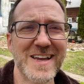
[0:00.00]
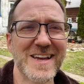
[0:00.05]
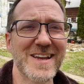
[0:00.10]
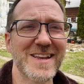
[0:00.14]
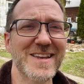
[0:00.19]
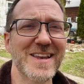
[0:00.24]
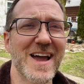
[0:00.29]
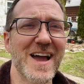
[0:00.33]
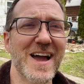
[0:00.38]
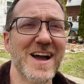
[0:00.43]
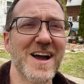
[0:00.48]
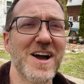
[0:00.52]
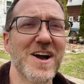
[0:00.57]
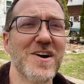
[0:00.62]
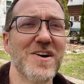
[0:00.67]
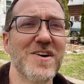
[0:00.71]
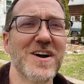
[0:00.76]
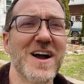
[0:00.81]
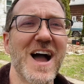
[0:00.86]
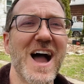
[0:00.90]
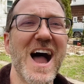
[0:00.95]

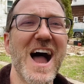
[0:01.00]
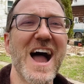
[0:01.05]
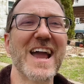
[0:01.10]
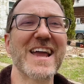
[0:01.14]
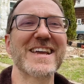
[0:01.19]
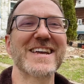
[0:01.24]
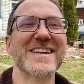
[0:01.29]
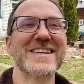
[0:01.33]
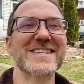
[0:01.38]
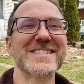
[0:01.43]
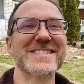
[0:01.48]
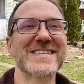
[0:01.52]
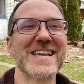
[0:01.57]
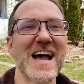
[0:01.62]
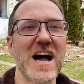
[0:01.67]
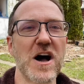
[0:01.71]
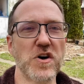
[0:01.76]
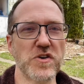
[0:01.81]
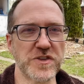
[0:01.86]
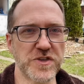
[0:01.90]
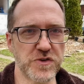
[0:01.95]
Now, I can
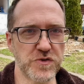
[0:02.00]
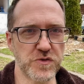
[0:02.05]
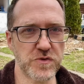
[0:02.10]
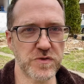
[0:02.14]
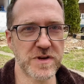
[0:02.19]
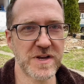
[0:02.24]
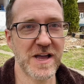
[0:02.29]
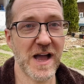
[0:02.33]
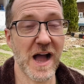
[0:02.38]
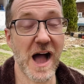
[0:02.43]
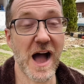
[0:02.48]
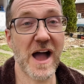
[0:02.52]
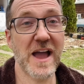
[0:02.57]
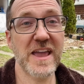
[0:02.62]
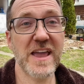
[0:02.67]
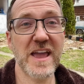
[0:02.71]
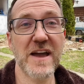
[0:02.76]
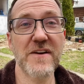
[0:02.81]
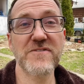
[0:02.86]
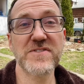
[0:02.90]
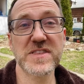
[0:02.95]
tell you, I
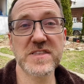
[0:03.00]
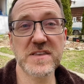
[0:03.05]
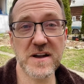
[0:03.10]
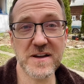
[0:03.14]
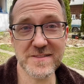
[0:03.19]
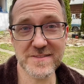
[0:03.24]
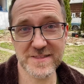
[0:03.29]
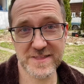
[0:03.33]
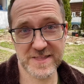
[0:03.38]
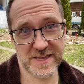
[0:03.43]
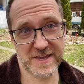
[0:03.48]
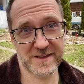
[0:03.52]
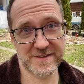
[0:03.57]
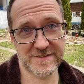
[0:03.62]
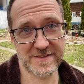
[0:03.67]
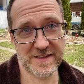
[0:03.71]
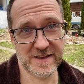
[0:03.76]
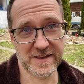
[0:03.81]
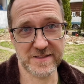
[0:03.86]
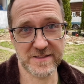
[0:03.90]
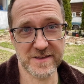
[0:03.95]
have done things
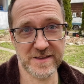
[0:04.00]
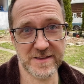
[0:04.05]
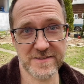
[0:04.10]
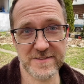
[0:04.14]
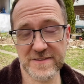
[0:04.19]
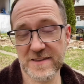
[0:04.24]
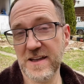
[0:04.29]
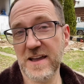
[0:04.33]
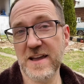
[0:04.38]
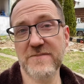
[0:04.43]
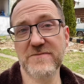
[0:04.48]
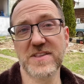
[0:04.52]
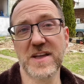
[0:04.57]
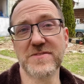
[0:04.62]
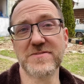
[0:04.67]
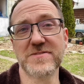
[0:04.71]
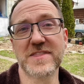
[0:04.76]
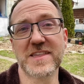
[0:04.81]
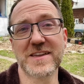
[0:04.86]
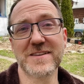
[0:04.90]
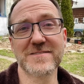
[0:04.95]
like this. I've
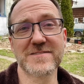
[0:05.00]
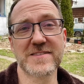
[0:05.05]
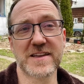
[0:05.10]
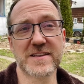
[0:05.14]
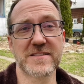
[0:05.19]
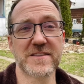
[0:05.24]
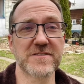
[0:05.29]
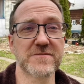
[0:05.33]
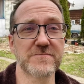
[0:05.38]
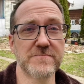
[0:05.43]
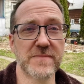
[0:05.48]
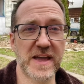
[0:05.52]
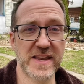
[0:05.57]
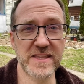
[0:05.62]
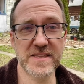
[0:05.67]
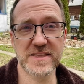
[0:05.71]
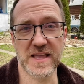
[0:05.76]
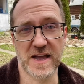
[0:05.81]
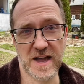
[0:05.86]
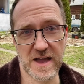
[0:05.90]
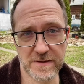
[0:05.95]
done things like this many
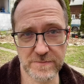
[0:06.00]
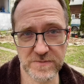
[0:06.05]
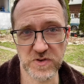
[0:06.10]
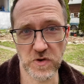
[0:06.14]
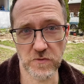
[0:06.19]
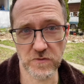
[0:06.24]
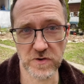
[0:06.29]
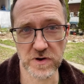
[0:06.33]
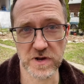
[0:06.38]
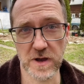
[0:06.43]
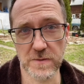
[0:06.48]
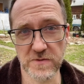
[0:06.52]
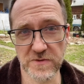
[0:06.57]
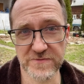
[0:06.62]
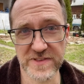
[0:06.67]
times over a couple of